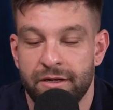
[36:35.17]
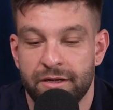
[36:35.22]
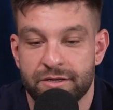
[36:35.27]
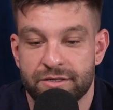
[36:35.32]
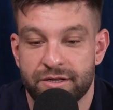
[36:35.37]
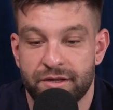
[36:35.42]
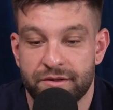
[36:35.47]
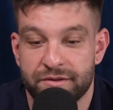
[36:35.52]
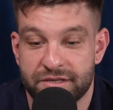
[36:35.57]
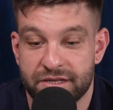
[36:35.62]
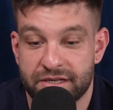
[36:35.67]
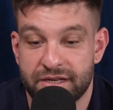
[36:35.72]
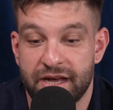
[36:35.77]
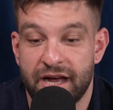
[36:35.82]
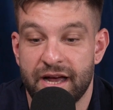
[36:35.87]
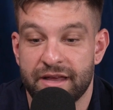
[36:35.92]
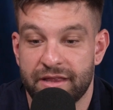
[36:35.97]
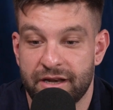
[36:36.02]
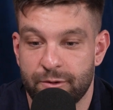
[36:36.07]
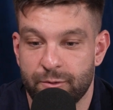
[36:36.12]
So there's this
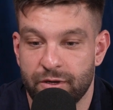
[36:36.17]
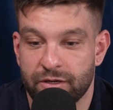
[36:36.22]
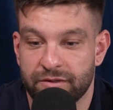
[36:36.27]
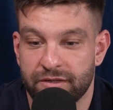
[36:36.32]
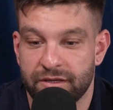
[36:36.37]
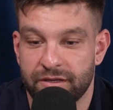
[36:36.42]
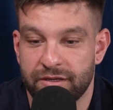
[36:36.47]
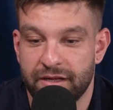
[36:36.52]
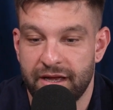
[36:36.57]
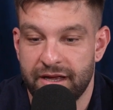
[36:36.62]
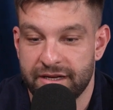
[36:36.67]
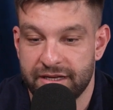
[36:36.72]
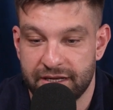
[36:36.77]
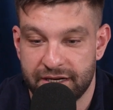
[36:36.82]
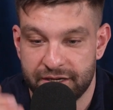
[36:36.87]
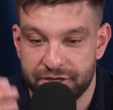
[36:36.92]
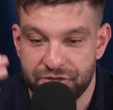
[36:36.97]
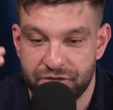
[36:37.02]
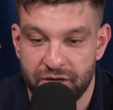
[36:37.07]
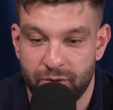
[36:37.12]
guy that I worked at, and he had
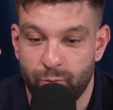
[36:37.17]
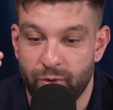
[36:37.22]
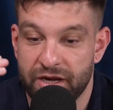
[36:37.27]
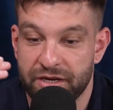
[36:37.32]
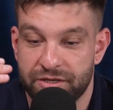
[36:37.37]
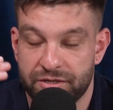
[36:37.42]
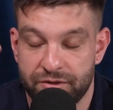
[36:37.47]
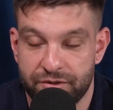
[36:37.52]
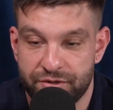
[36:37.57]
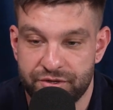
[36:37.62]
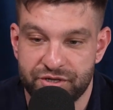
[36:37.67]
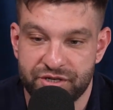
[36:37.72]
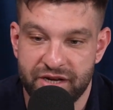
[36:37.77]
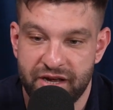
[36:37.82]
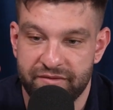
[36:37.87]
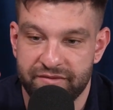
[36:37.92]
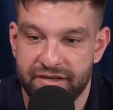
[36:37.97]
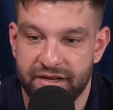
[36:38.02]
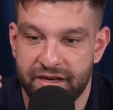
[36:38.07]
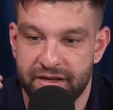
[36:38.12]
a white dude,
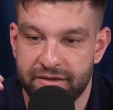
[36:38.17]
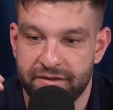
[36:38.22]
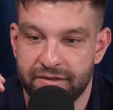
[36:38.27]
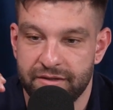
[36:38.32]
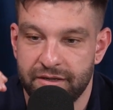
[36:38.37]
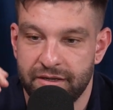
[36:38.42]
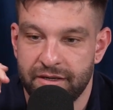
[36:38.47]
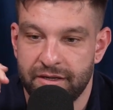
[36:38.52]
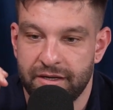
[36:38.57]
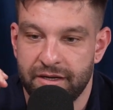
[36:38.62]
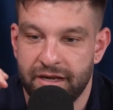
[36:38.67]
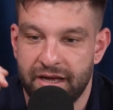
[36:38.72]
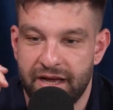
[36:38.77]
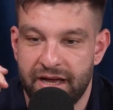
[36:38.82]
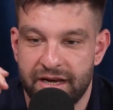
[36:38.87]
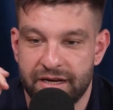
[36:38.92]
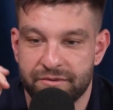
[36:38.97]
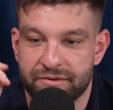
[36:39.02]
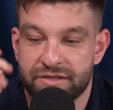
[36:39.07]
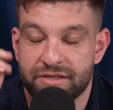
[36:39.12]
shaved head,
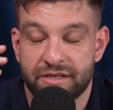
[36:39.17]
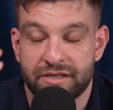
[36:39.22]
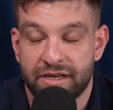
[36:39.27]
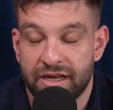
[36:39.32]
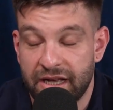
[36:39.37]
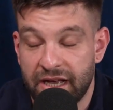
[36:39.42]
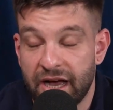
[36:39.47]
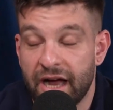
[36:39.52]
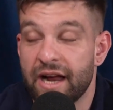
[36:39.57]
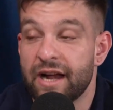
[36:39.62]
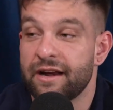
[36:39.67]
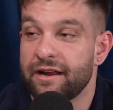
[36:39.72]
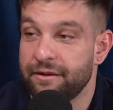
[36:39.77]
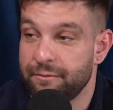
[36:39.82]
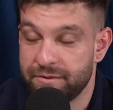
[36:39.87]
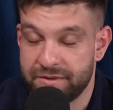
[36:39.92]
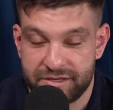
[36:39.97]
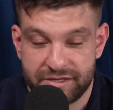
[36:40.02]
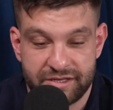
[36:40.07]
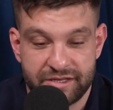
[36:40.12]
and he
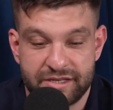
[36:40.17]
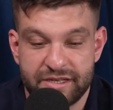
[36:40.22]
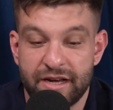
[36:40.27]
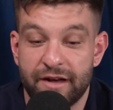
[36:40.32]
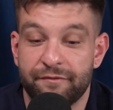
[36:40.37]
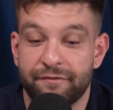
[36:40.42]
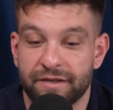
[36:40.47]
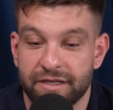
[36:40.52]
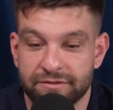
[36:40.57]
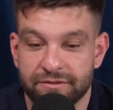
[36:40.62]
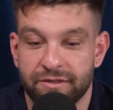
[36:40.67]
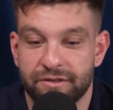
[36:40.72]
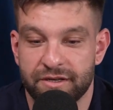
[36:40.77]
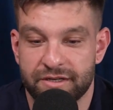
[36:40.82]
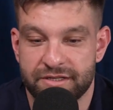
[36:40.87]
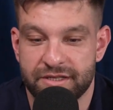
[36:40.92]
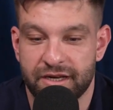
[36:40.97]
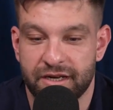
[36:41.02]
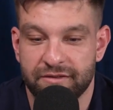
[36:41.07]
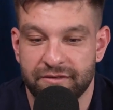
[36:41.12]
was definitely a
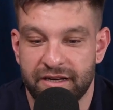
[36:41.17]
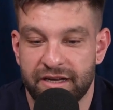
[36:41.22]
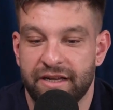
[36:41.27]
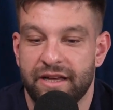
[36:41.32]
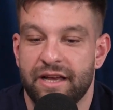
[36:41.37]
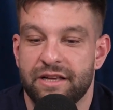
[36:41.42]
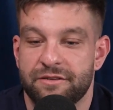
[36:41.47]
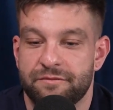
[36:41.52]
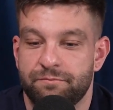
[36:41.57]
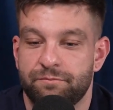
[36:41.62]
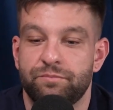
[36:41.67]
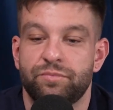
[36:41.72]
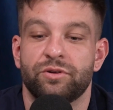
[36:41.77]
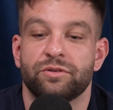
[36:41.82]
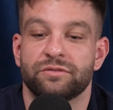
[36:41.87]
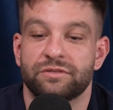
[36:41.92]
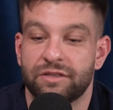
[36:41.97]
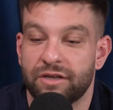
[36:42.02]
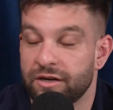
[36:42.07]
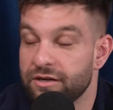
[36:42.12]
lunatic, like, has
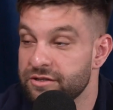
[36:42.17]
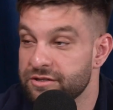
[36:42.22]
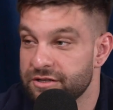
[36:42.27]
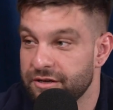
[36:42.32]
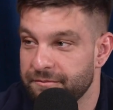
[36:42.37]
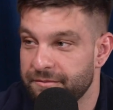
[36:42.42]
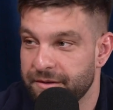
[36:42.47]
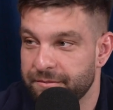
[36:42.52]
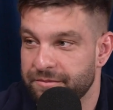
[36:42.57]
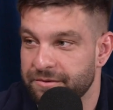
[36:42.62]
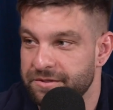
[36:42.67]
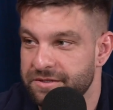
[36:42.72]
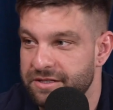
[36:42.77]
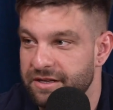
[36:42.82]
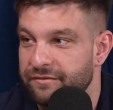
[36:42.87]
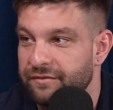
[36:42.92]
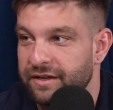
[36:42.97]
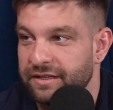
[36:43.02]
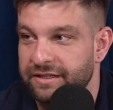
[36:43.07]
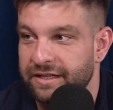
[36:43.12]
pulled guns on people and
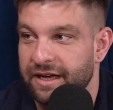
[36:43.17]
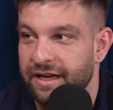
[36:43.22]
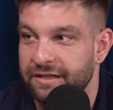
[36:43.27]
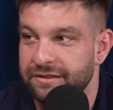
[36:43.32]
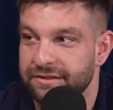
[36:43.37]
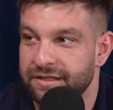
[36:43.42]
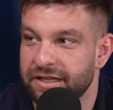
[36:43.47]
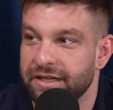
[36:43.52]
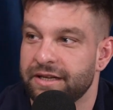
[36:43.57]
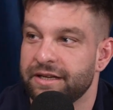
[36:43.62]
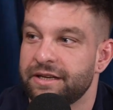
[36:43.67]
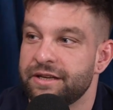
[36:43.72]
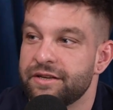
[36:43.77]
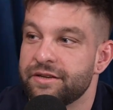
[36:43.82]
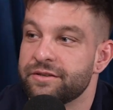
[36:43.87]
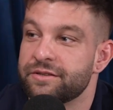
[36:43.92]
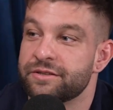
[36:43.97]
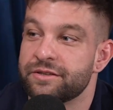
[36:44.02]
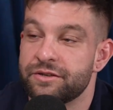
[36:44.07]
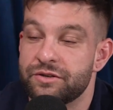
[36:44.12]
stuff like that. Like,
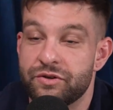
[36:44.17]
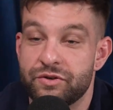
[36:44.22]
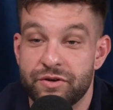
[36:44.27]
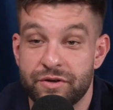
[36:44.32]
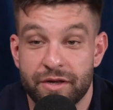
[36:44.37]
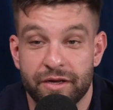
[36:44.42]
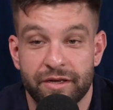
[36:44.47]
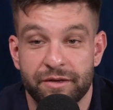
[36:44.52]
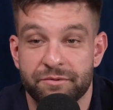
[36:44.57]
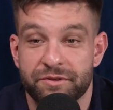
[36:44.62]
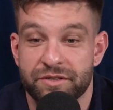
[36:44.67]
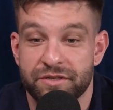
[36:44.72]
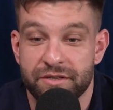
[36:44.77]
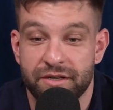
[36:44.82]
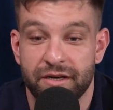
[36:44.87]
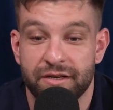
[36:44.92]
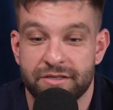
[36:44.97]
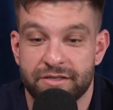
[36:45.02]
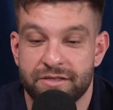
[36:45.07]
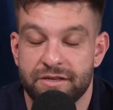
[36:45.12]
he was
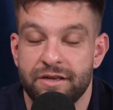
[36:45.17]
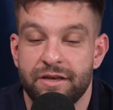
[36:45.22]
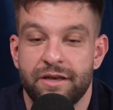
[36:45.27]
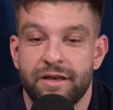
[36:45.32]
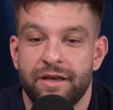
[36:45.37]
nuts.